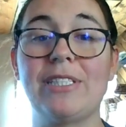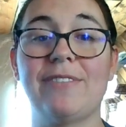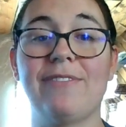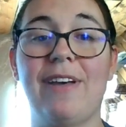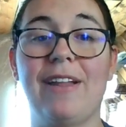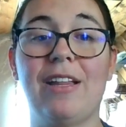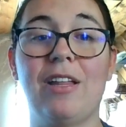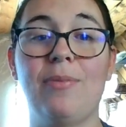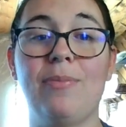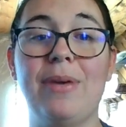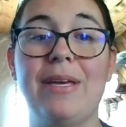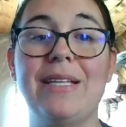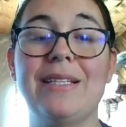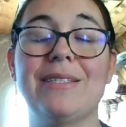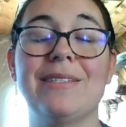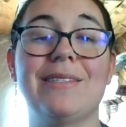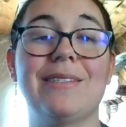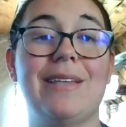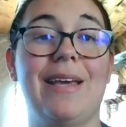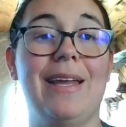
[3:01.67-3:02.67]

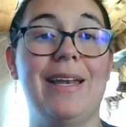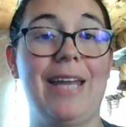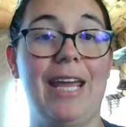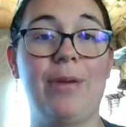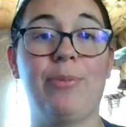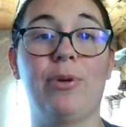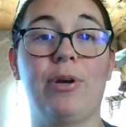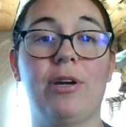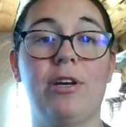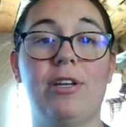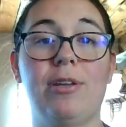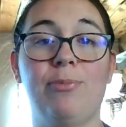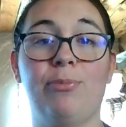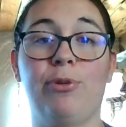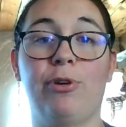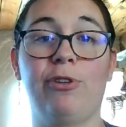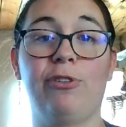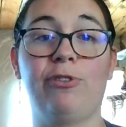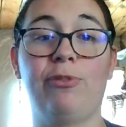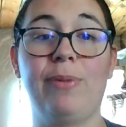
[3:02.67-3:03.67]
developments, and neighborhood
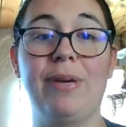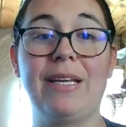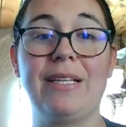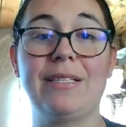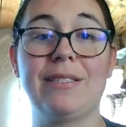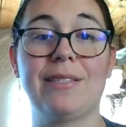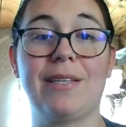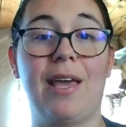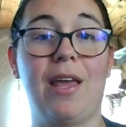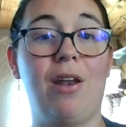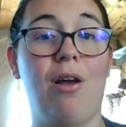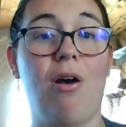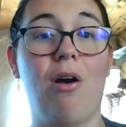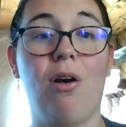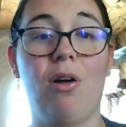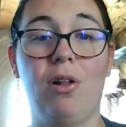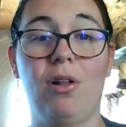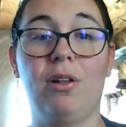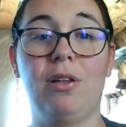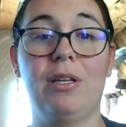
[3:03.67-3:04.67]
improvements can
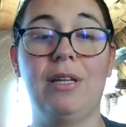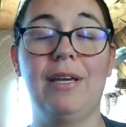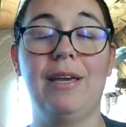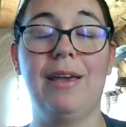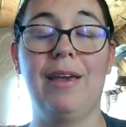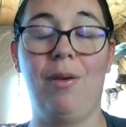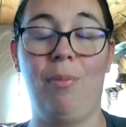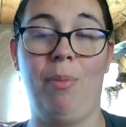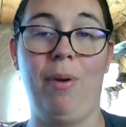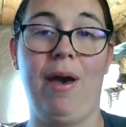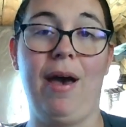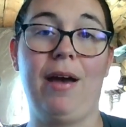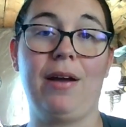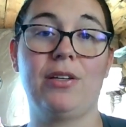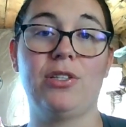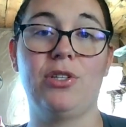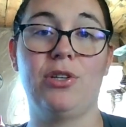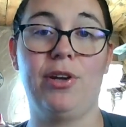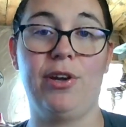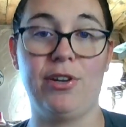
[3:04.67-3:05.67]
all
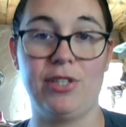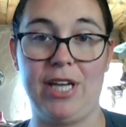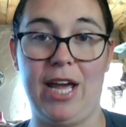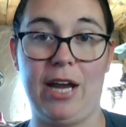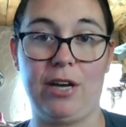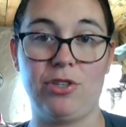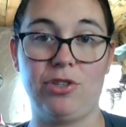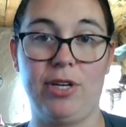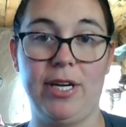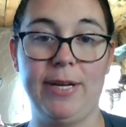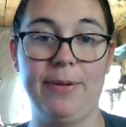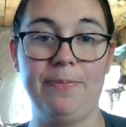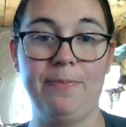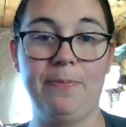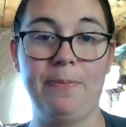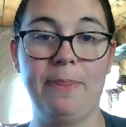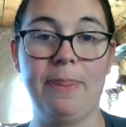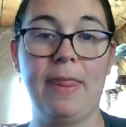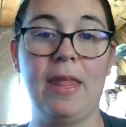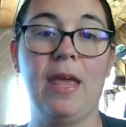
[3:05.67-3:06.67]
impact your tax rate.
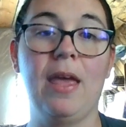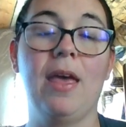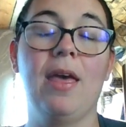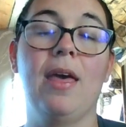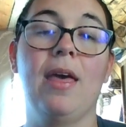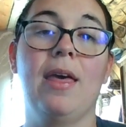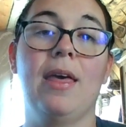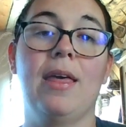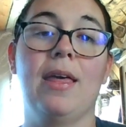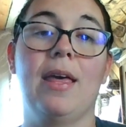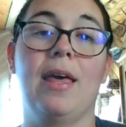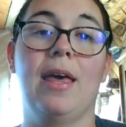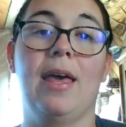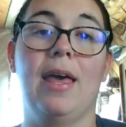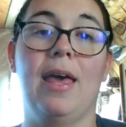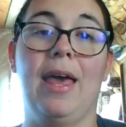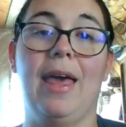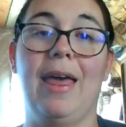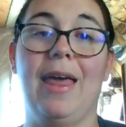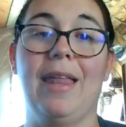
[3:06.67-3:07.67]

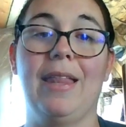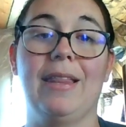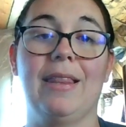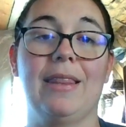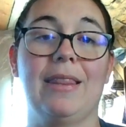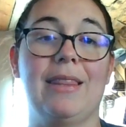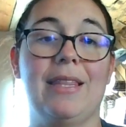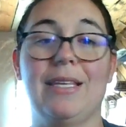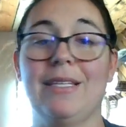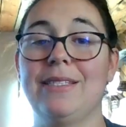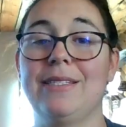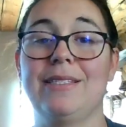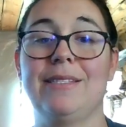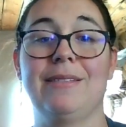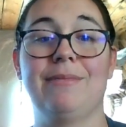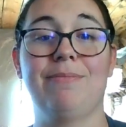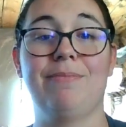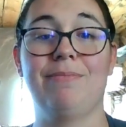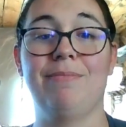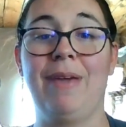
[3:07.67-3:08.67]
And
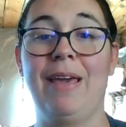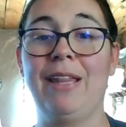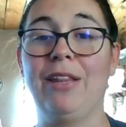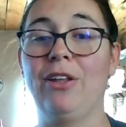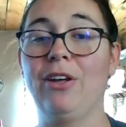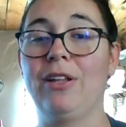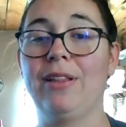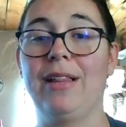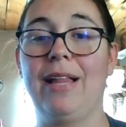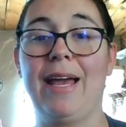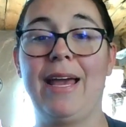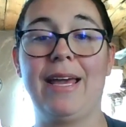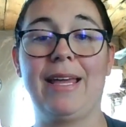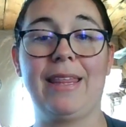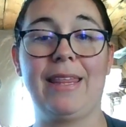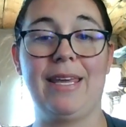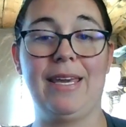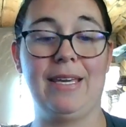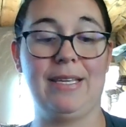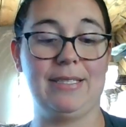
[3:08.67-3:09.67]
this may look
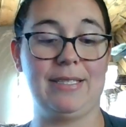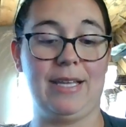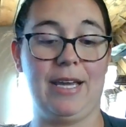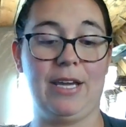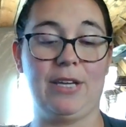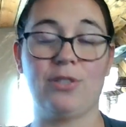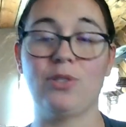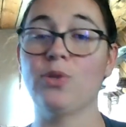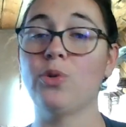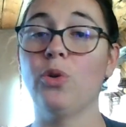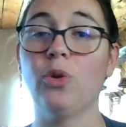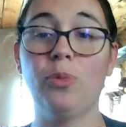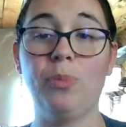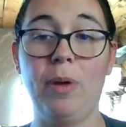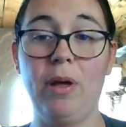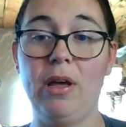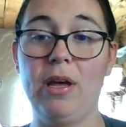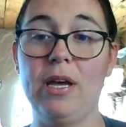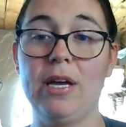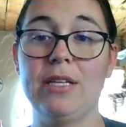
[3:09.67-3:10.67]
like things like school
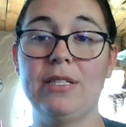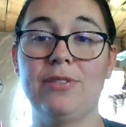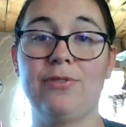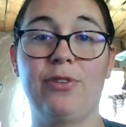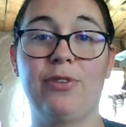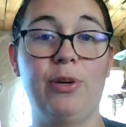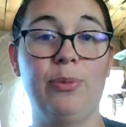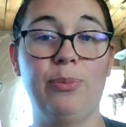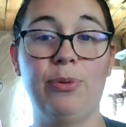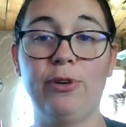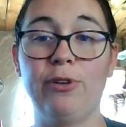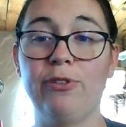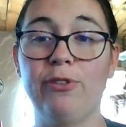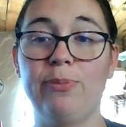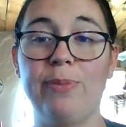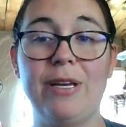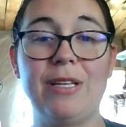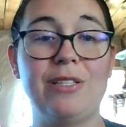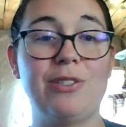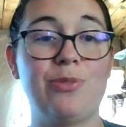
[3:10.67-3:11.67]
bonds for
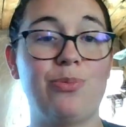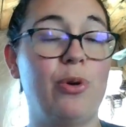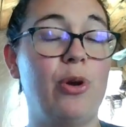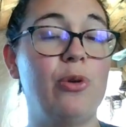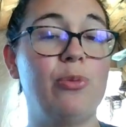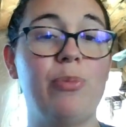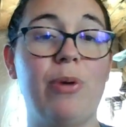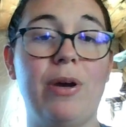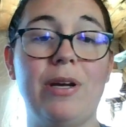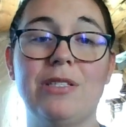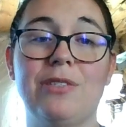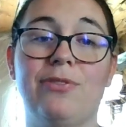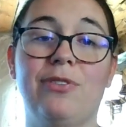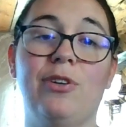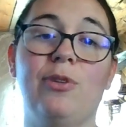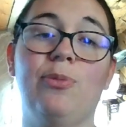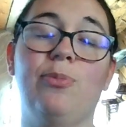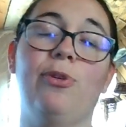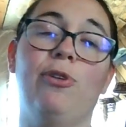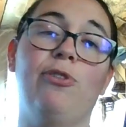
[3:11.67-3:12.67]
improvements, road bonds
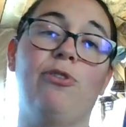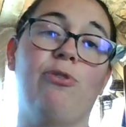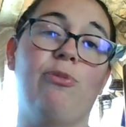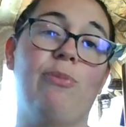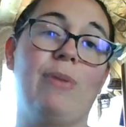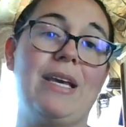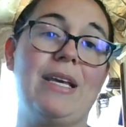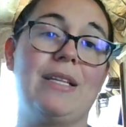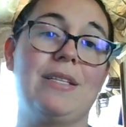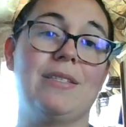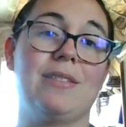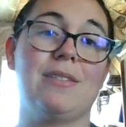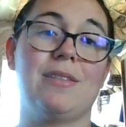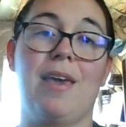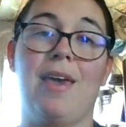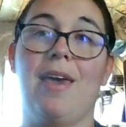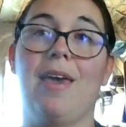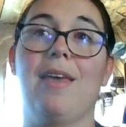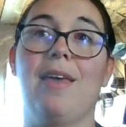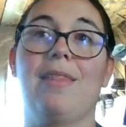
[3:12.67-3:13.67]
for improvements,
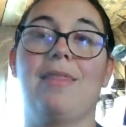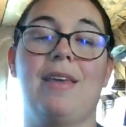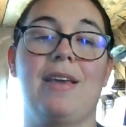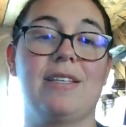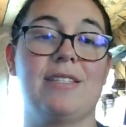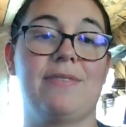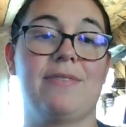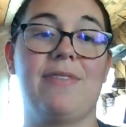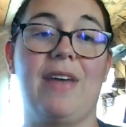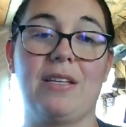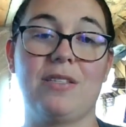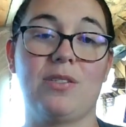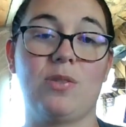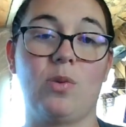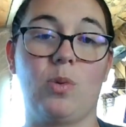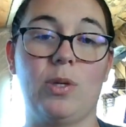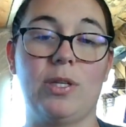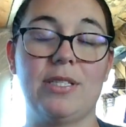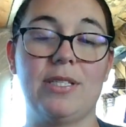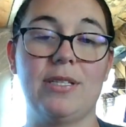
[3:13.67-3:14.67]
and things of that
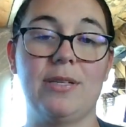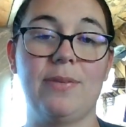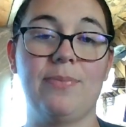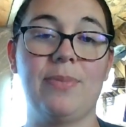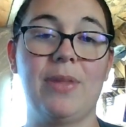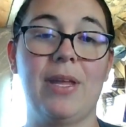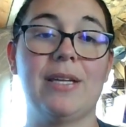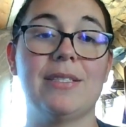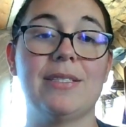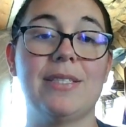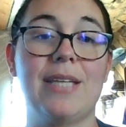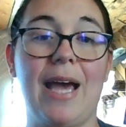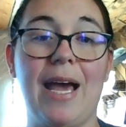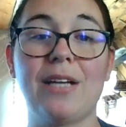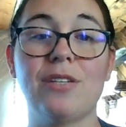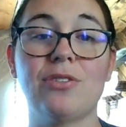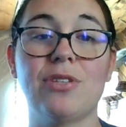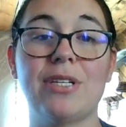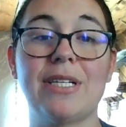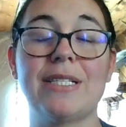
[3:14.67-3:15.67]
sort.
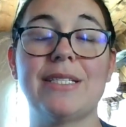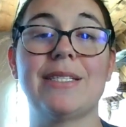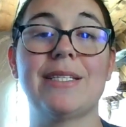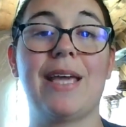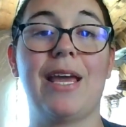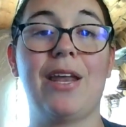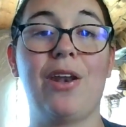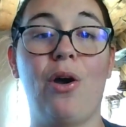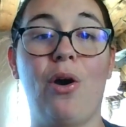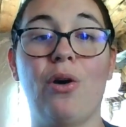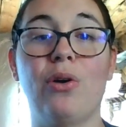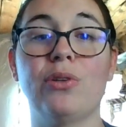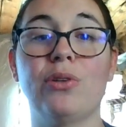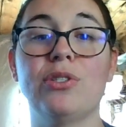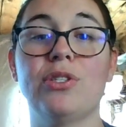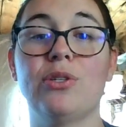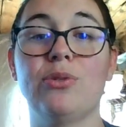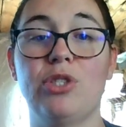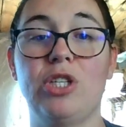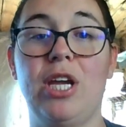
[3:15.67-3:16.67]
Tax rates can
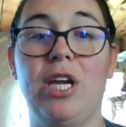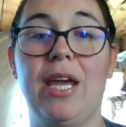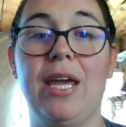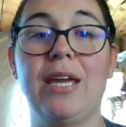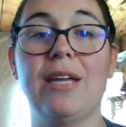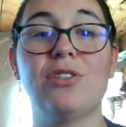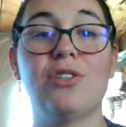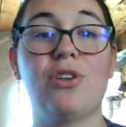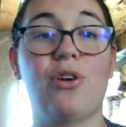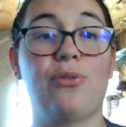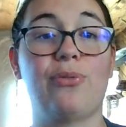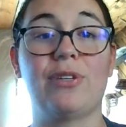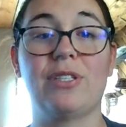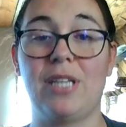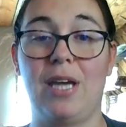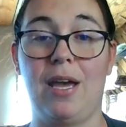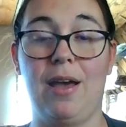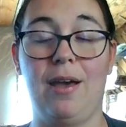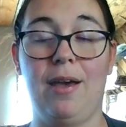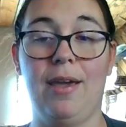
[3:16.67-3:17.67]
also change over
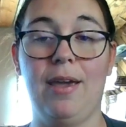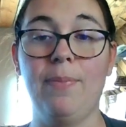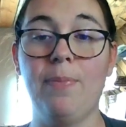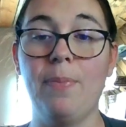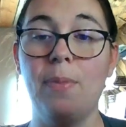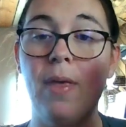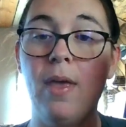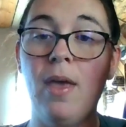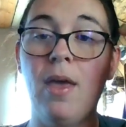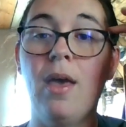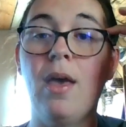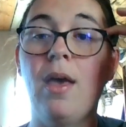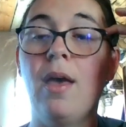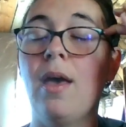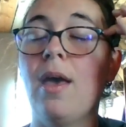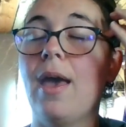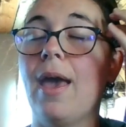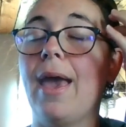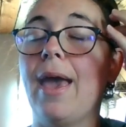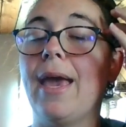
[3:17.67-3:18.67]
time,
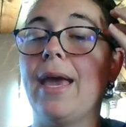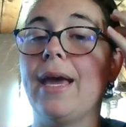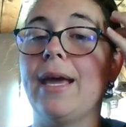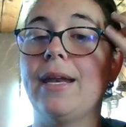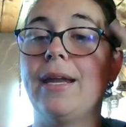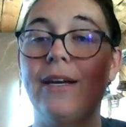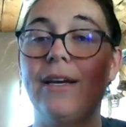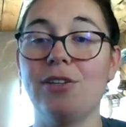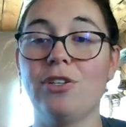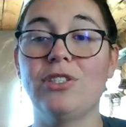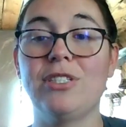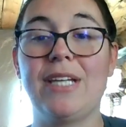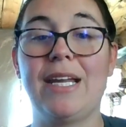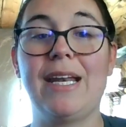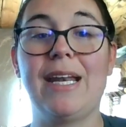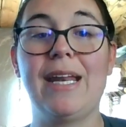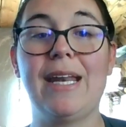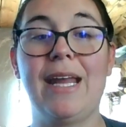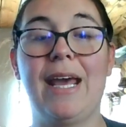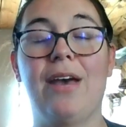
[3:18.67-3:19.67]
and
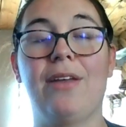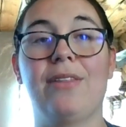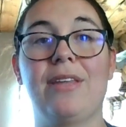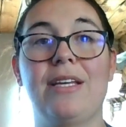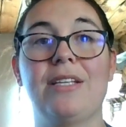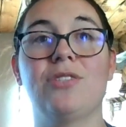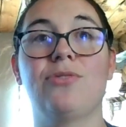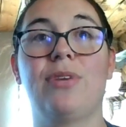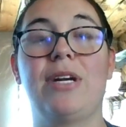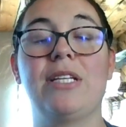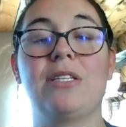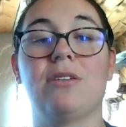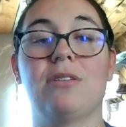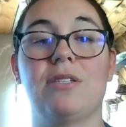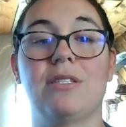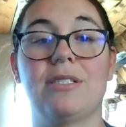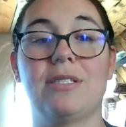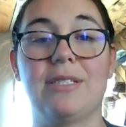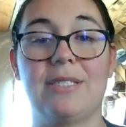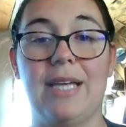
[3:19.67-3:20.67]
understanding how these rates
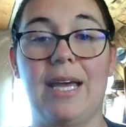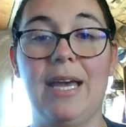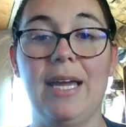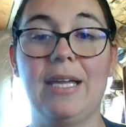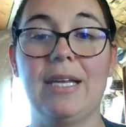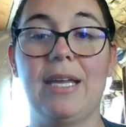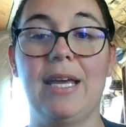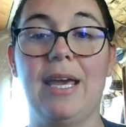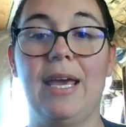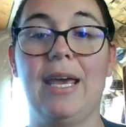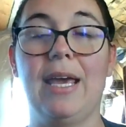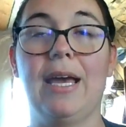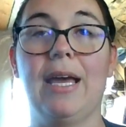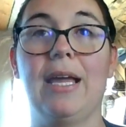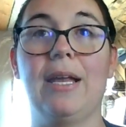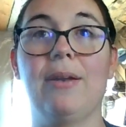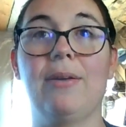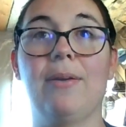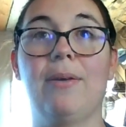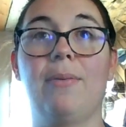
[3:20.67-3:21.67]
are set
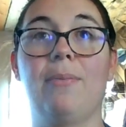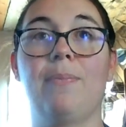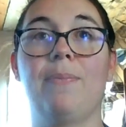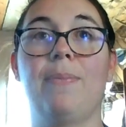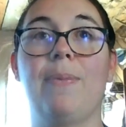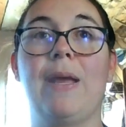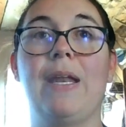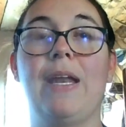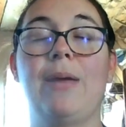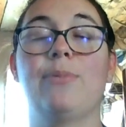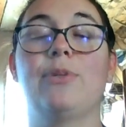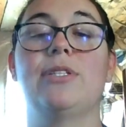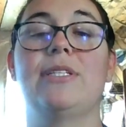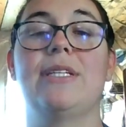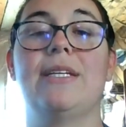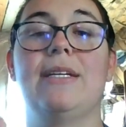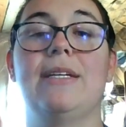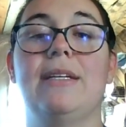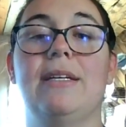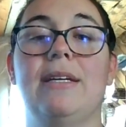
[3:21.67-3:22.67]
and being able
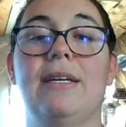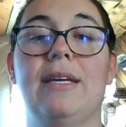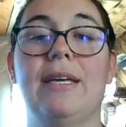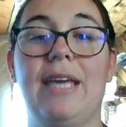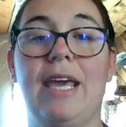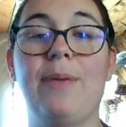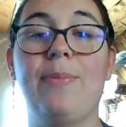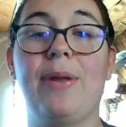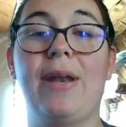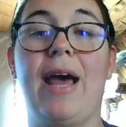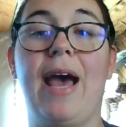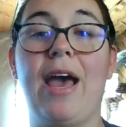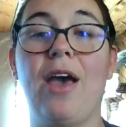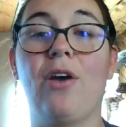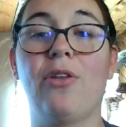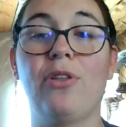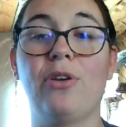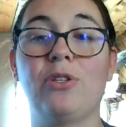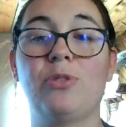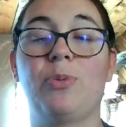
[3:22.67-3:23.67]
to keep an eye
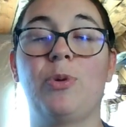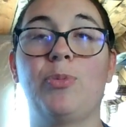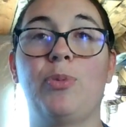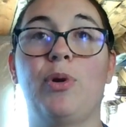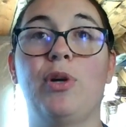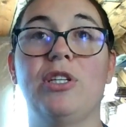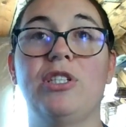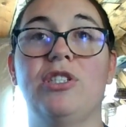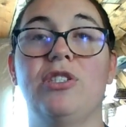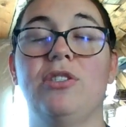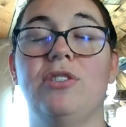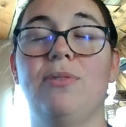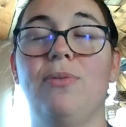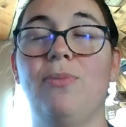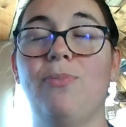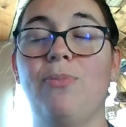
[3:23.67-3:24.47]
on those proposed